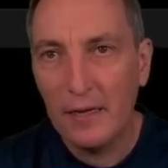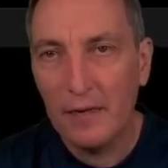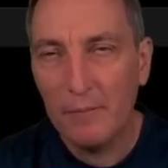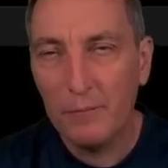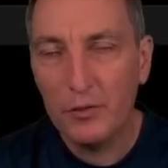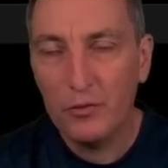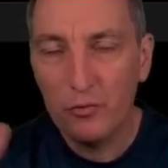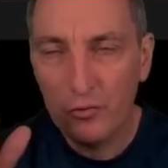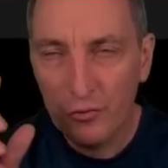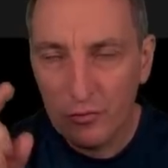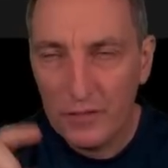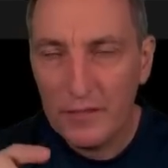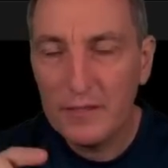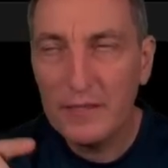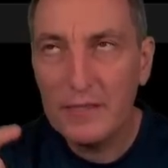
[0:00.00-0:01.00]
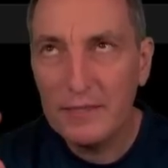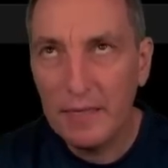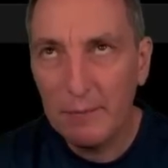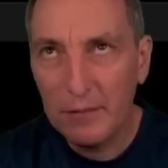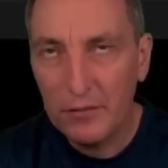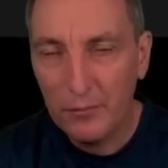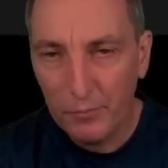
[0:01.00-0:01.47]
but you should see
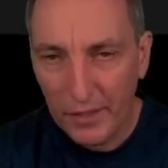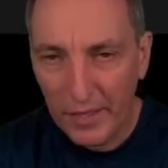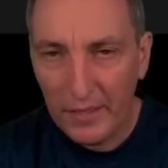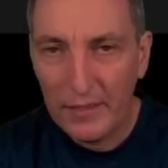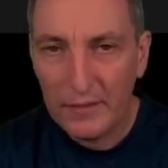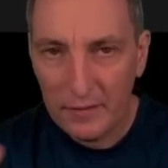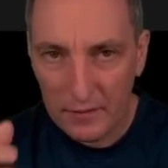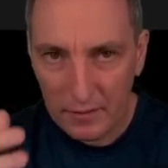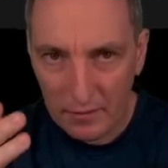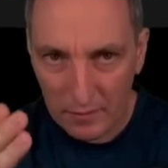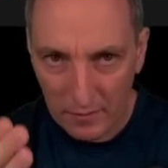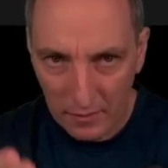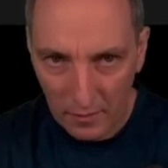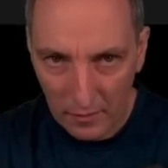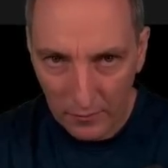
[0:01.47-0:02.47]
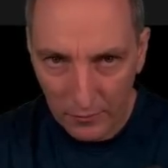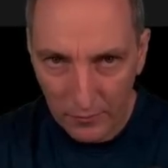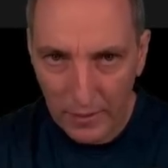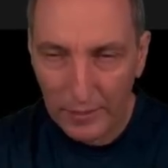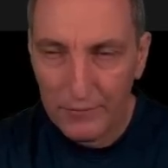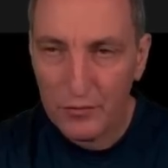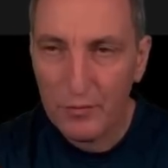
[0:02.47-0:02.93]
them in the playlist of
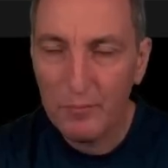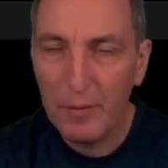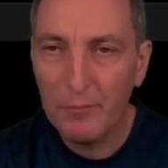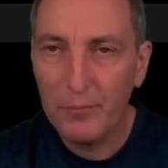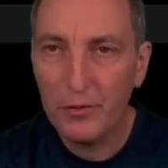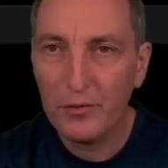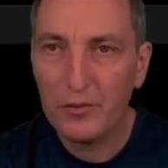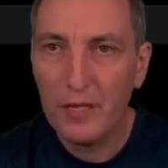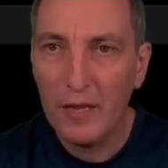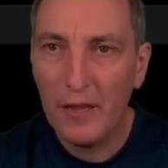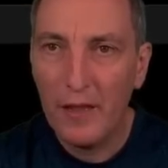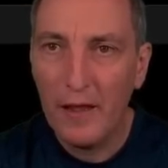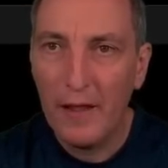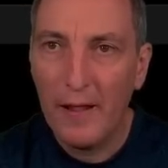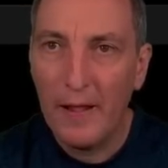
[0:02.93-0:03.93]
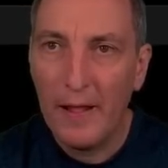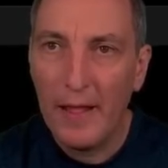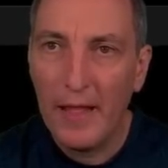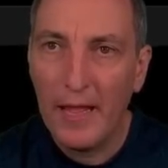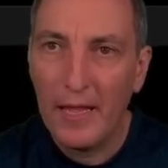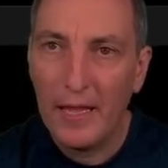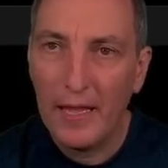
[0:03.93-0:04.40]
live stream members.
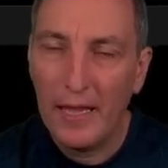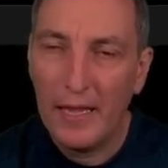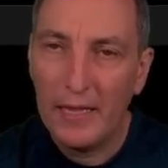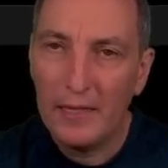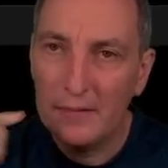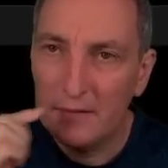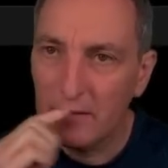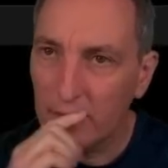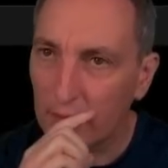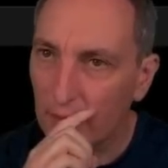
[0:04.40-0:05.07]
And